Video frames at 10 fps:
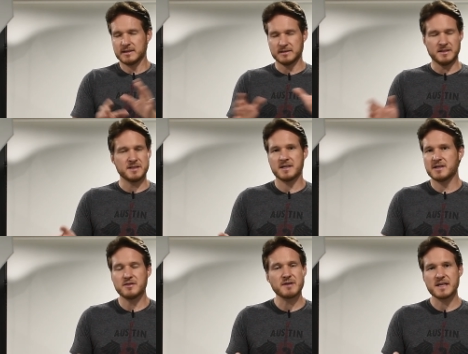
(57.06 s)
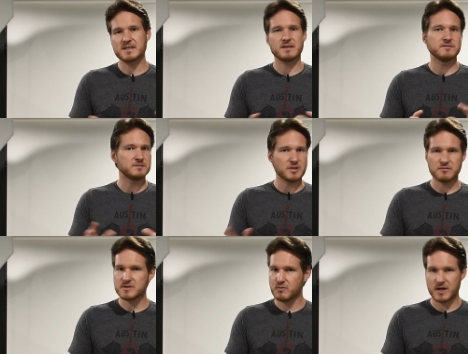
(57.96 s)
And you guys can
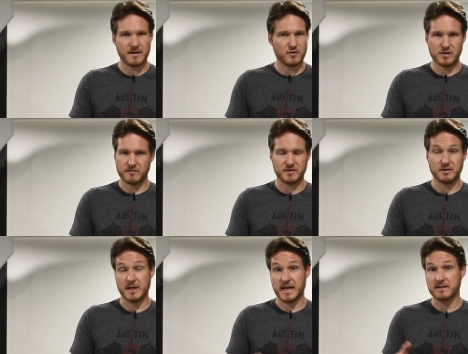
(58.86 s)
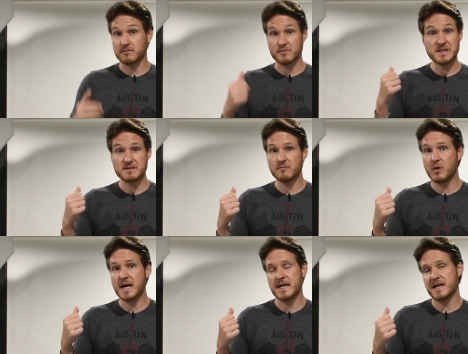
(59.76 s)
use whatever you feel like. The reason
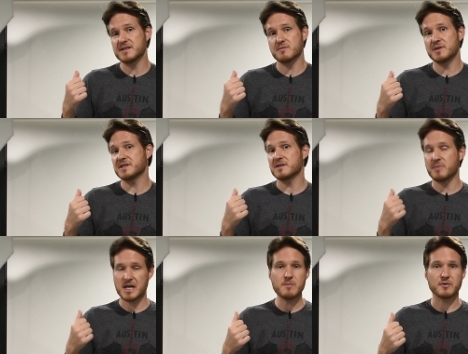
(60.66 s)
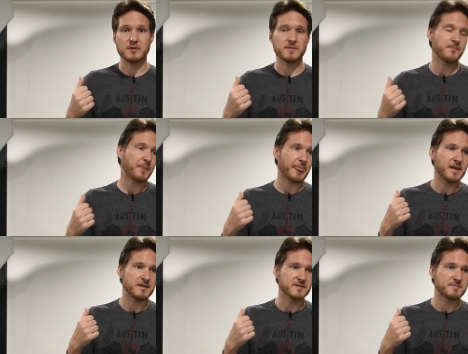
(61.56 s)
why I switched to paper
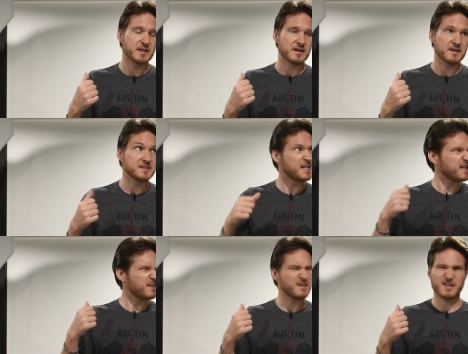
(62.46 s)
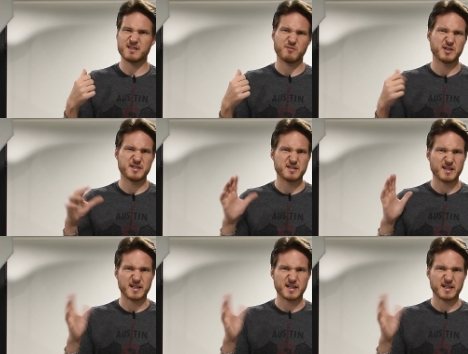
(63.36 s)
is because, and I think that one's